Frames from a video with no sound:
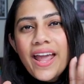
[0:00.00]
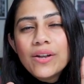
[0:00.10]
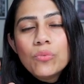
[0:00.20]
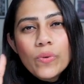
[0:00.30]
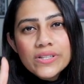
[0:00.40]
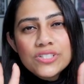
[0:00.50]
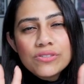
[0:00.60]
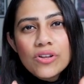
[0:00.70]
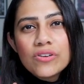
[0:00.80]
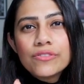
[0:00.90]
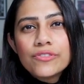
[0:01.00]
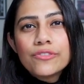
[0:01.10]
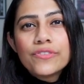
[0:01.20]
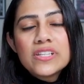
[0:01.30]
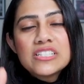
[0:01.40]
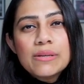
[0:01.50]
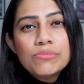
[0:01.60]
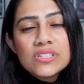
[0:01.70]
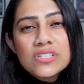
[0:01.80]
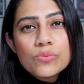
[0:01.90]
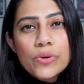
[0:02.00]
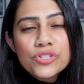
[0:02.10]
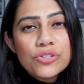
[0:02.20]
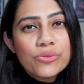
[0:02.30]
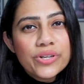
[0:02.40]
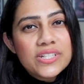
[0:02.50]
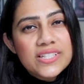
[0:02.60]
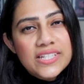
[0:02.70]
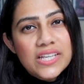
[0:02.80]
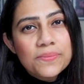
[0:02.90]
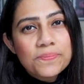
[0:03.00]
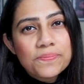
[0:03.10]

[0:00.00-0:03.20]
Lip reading: And once you log in for the first time, this is what you're going to see.